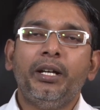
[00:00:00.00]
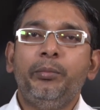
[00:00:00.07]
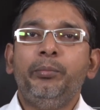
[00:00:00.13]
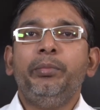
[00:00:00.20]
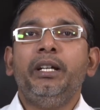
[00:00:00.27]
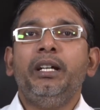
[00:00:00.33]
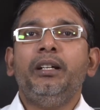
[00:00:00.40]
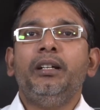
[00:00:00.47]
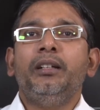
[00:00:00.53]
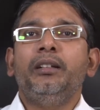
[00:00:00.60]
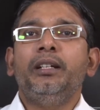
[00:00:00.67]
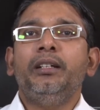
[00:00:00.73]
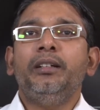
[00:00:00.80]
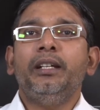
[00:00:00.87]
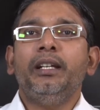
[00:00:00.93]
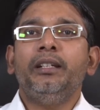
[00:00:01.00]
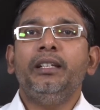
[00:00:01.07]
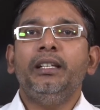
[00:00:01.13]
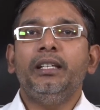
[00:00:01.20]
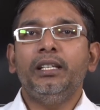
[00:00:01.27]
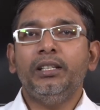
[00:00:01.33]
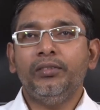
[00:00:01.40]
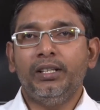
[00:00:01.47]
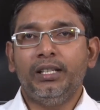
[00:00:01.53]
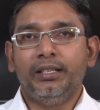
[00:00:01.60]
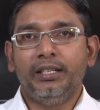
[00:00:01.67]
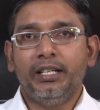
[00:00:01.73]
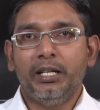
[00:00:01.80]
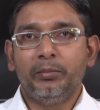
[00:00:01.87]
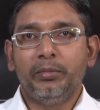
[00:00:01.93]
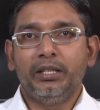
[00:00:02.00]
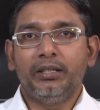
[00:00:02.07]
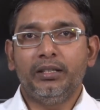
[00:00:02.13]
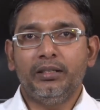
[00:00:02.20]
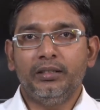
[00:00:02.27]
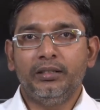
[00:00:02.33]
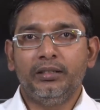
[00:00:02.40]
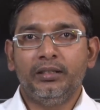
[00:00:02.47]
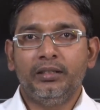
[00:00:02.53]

compare and then take the equivalent diameter